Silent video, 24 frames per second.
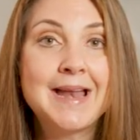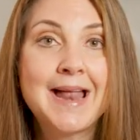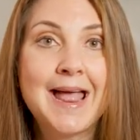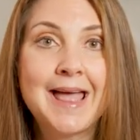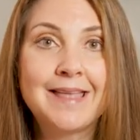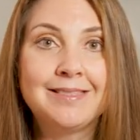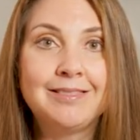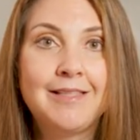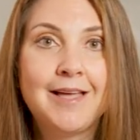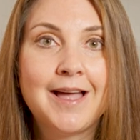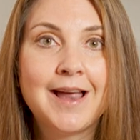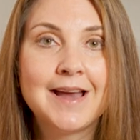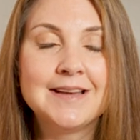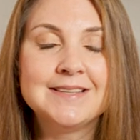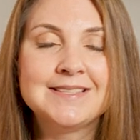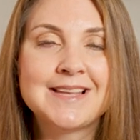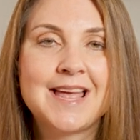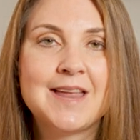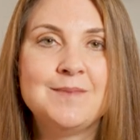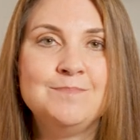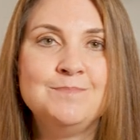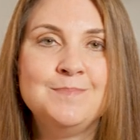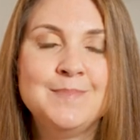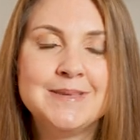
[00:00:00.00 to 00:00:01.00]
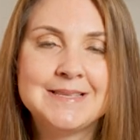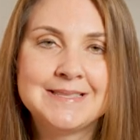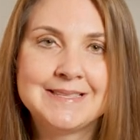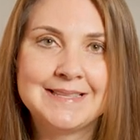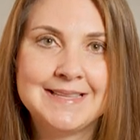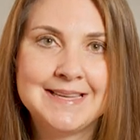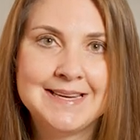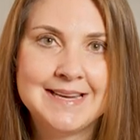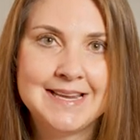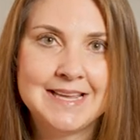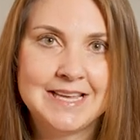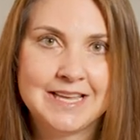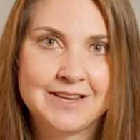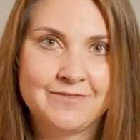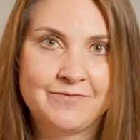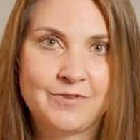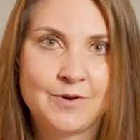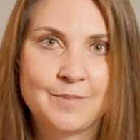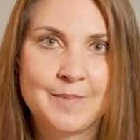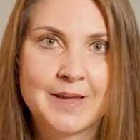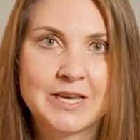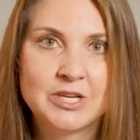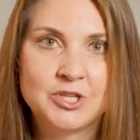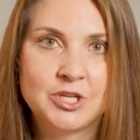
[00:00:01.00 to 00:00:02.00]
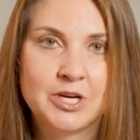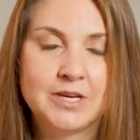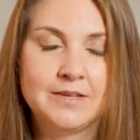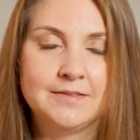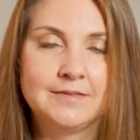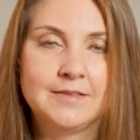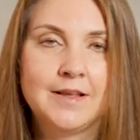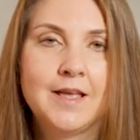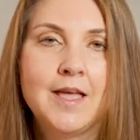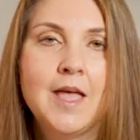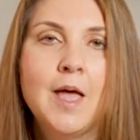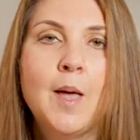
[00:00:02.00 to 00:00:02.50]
headlines and misleading information.